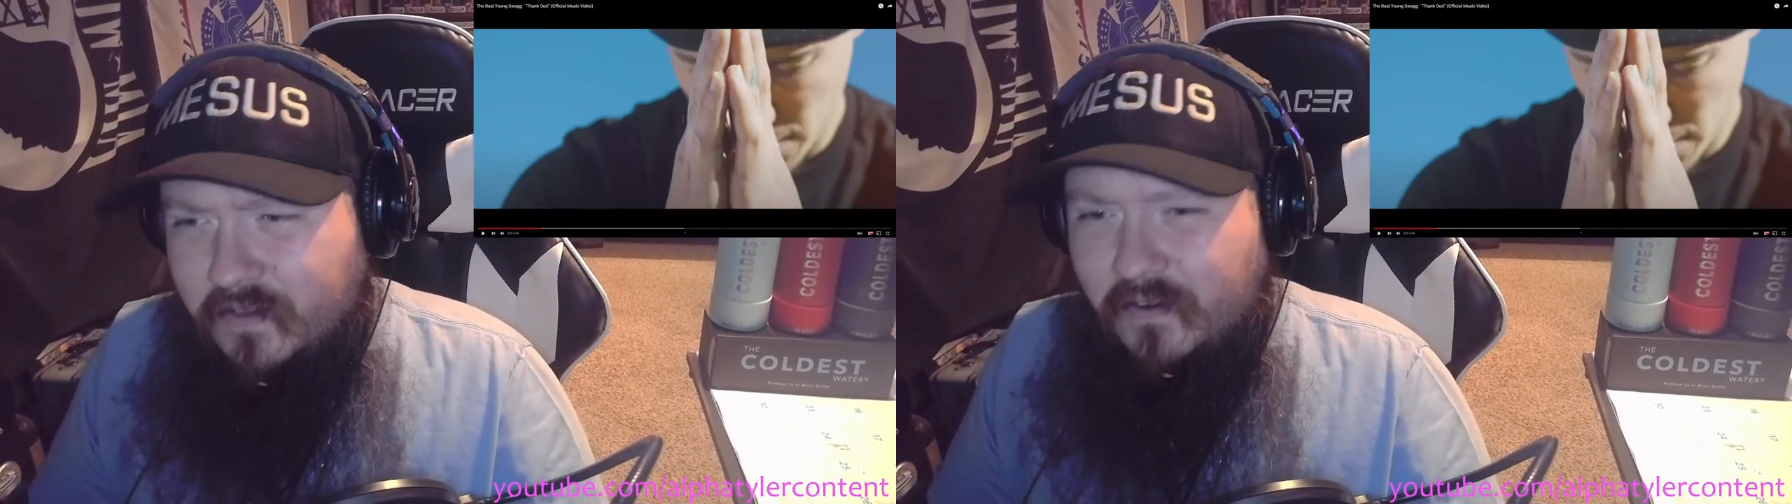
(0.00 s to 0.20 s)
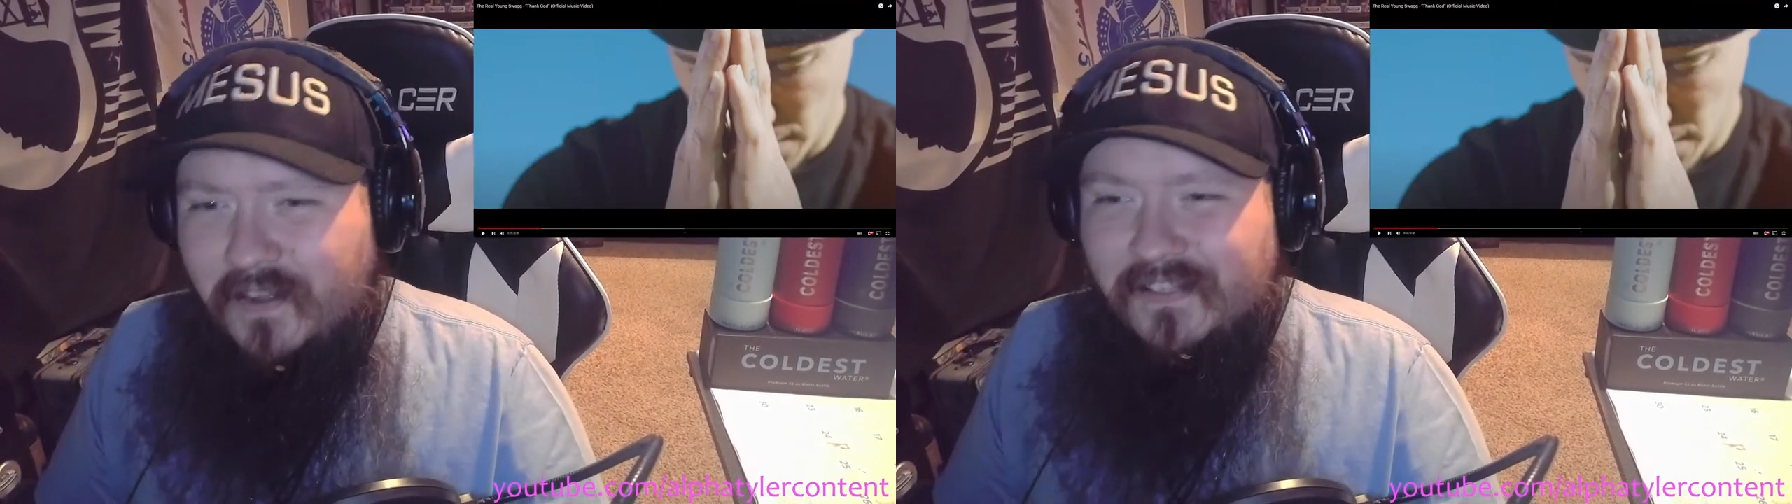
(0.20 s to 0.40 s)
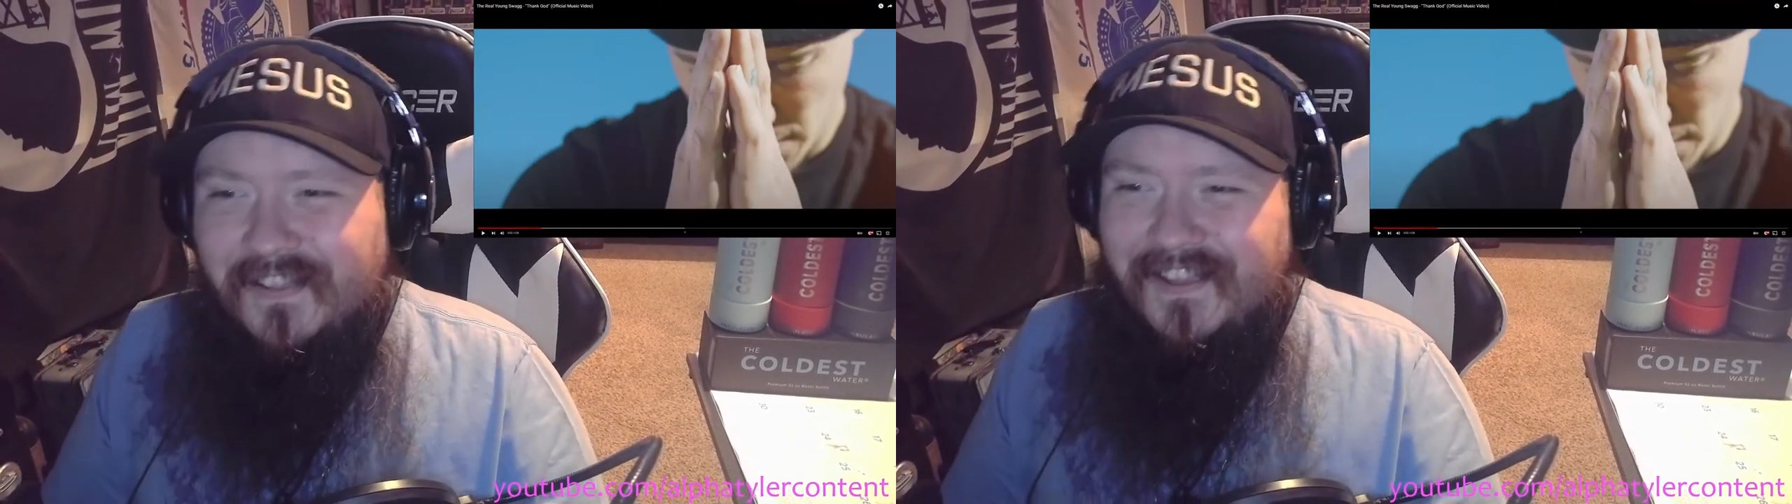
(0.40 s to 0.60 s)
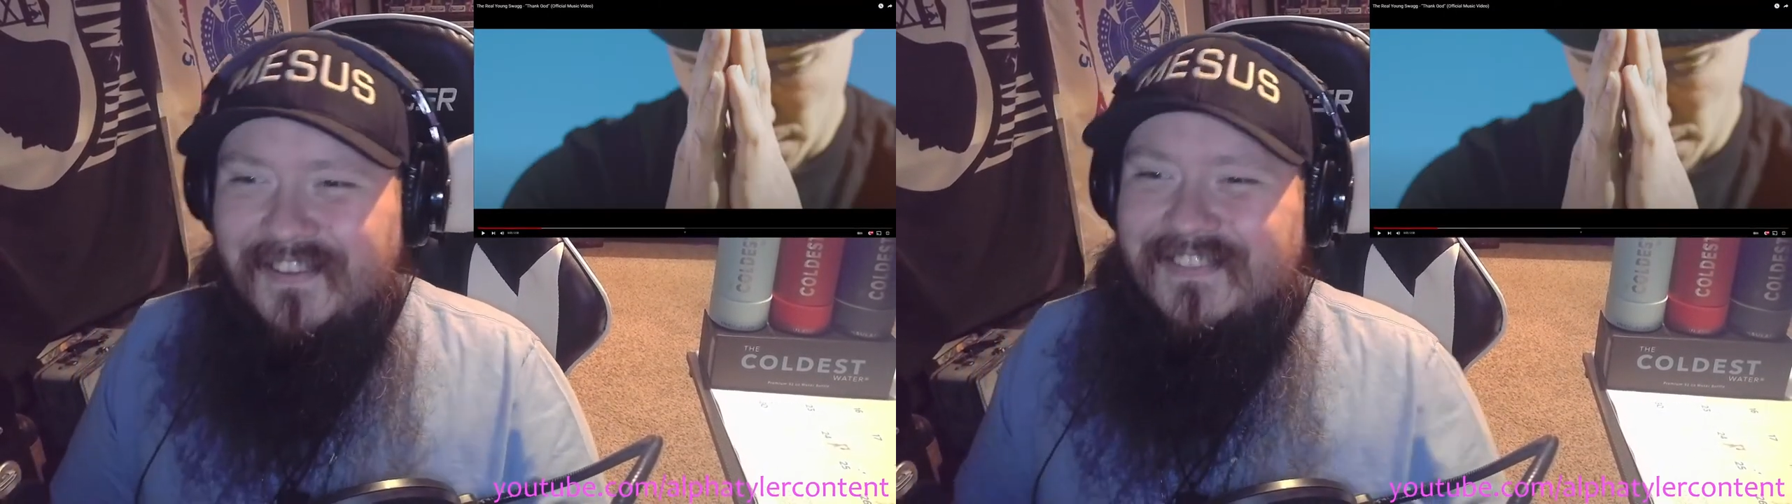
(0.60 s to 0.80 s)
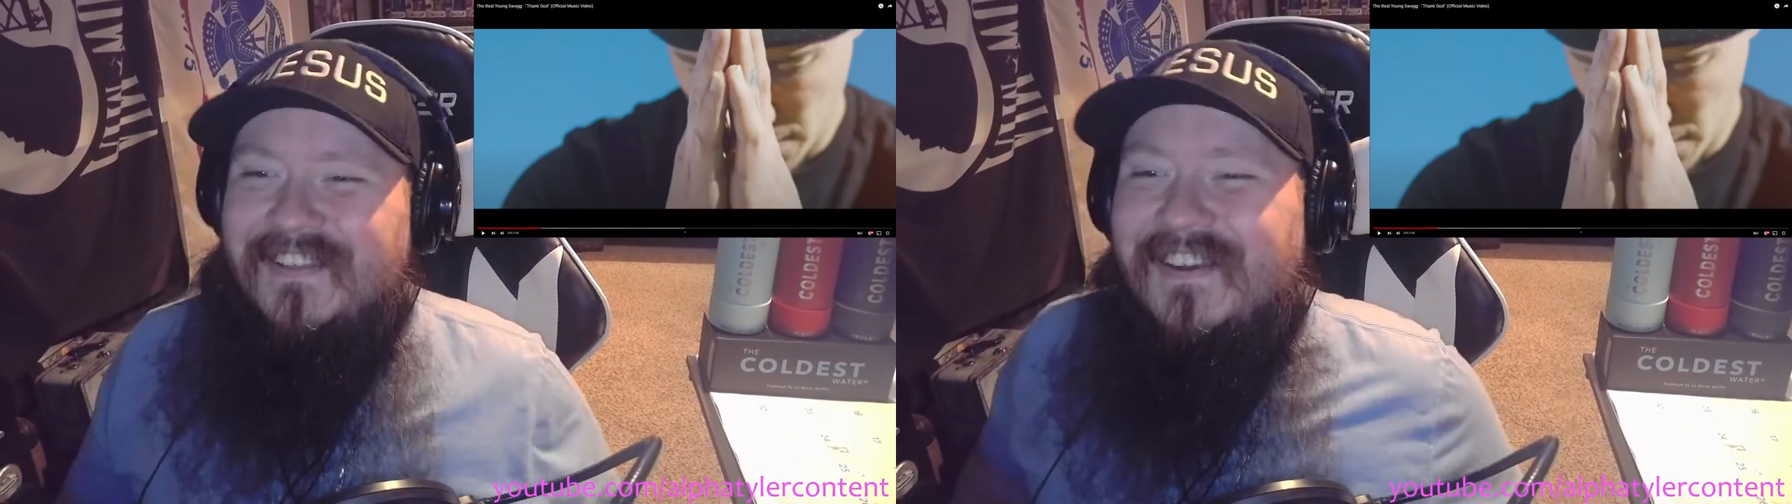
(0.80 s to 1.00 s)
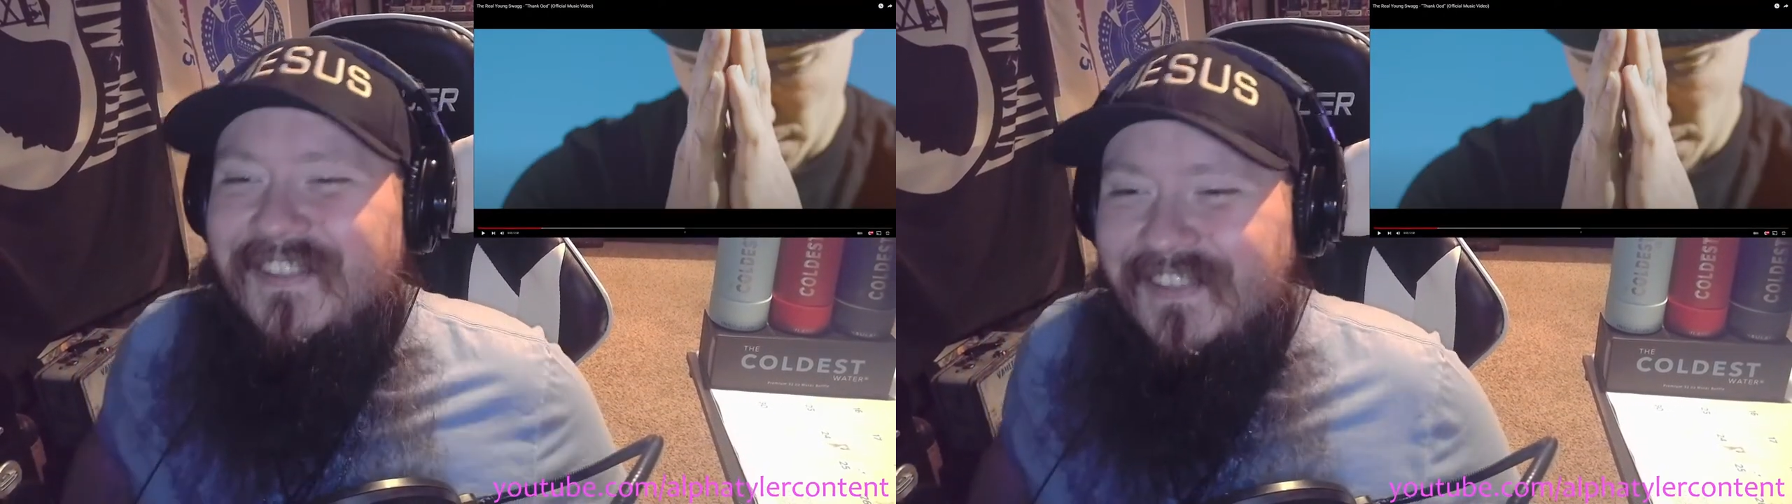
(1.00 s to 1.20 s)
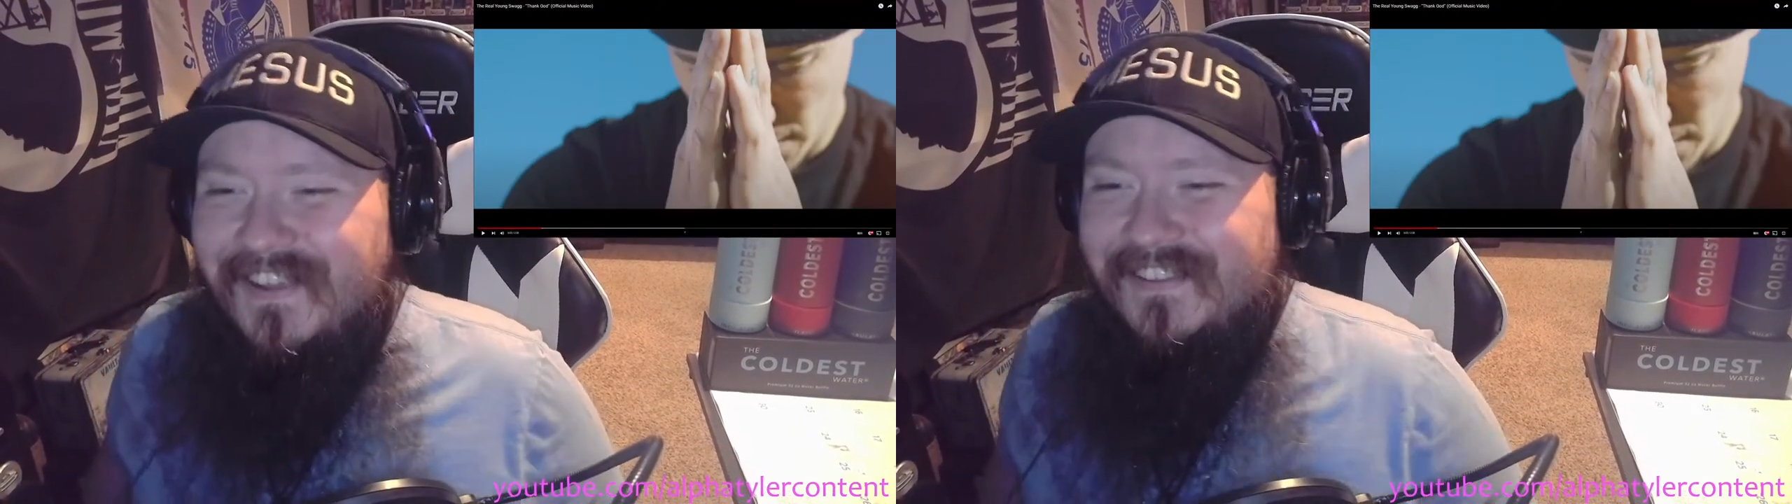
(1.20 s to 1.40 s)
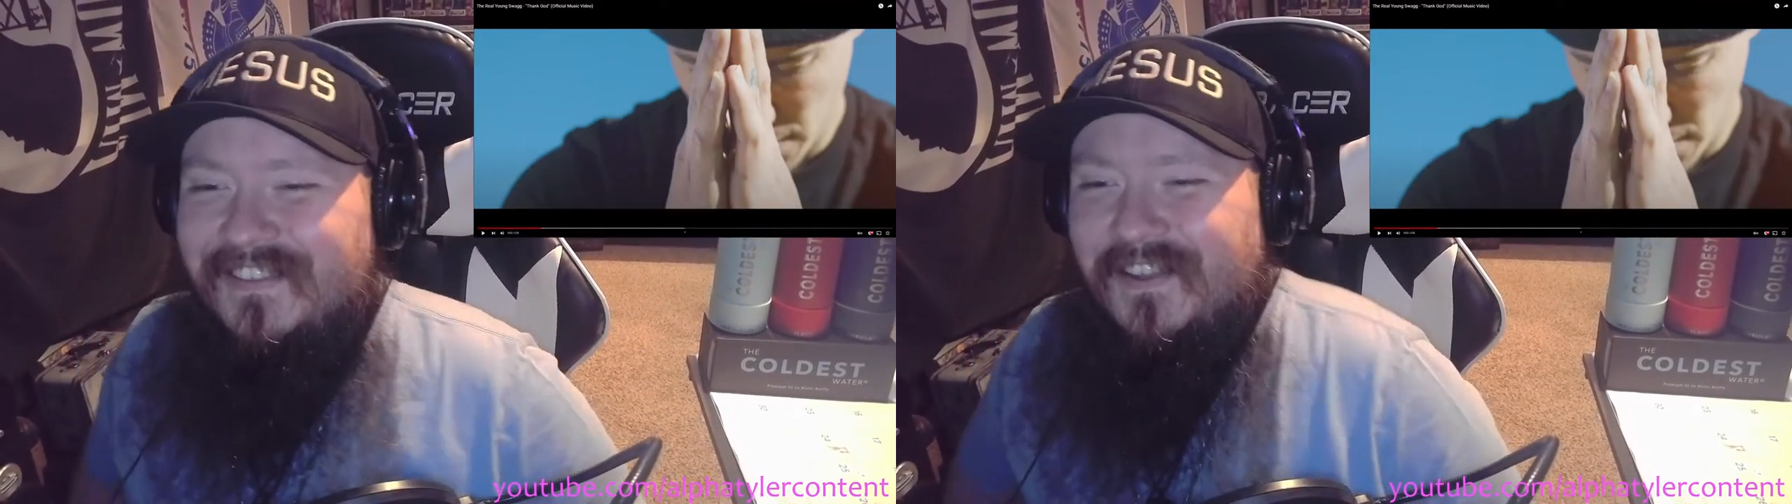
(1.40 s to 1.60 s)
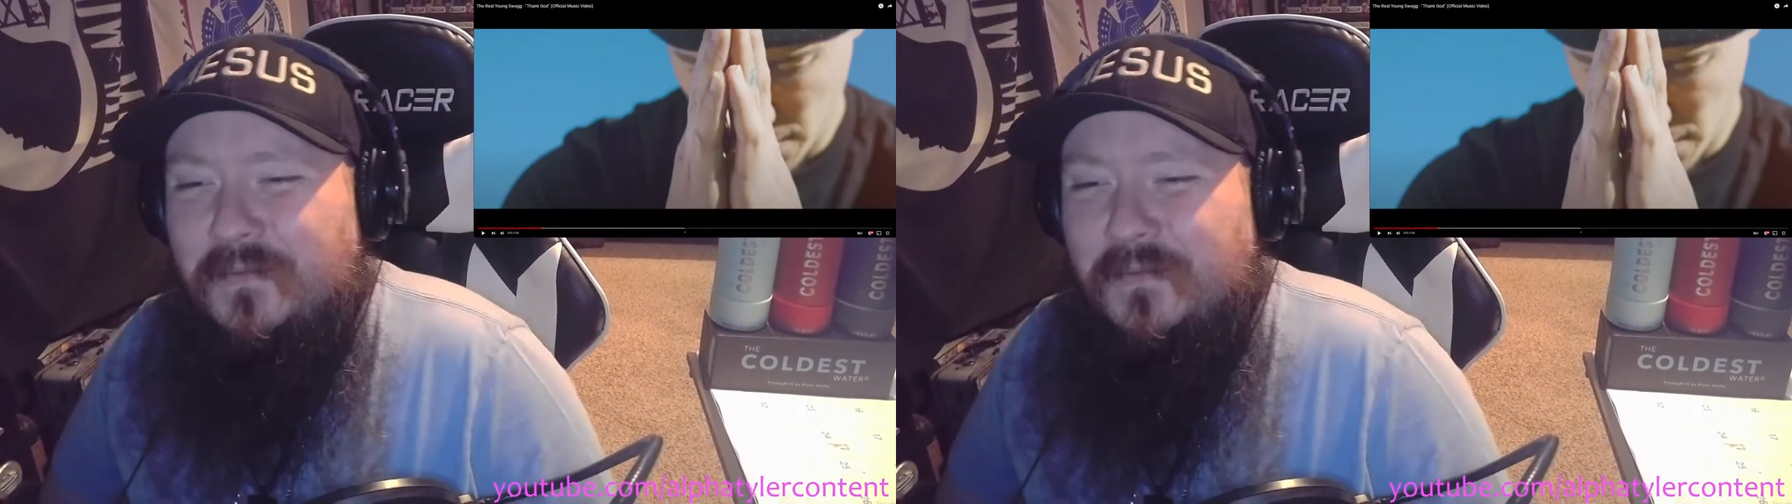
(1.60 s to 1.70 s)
I like that. I like that.